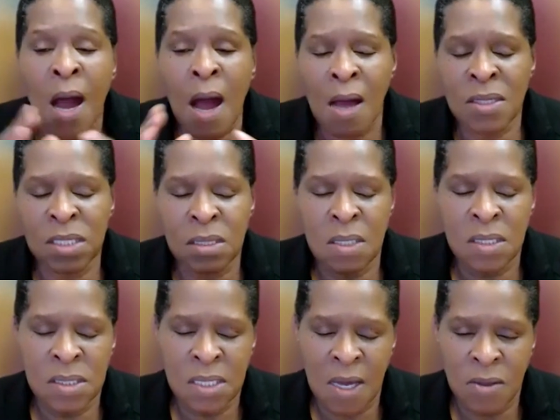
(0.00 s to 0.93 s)
Ask
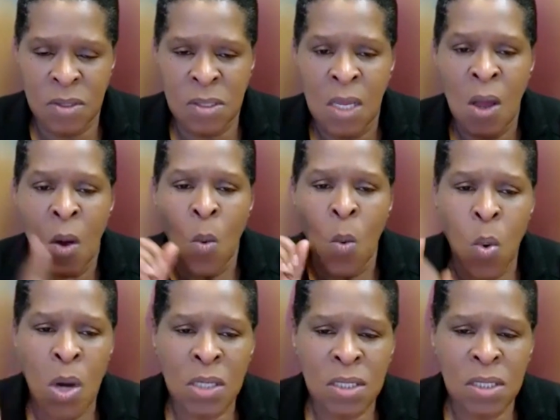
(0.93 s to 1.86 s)
ourselves,
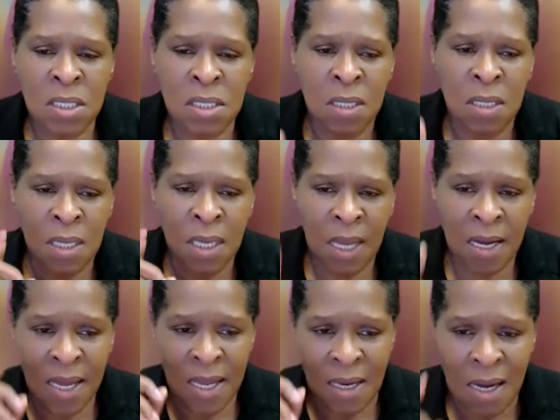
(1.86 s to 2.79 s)
what
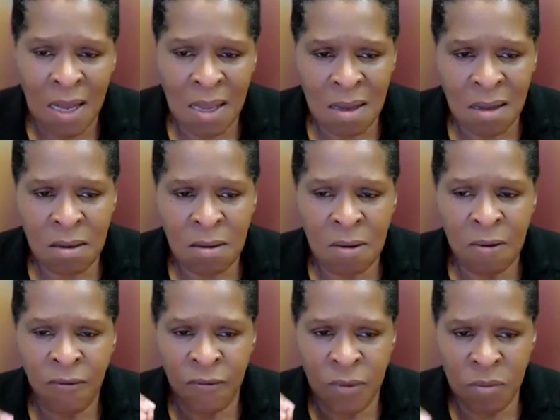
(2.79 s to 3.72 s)
can I learn
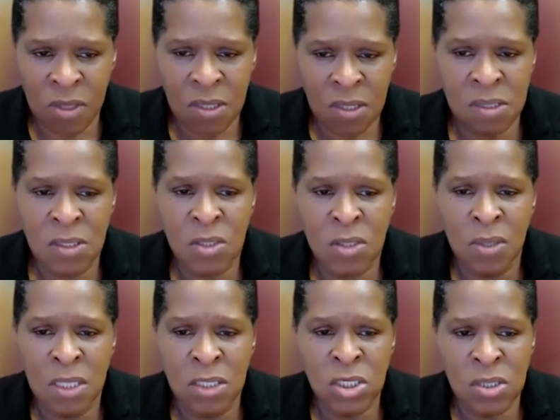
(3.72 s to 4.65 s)
from this
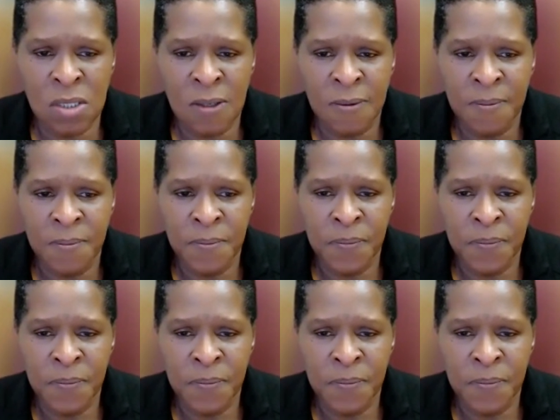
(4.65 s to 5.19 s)
situation?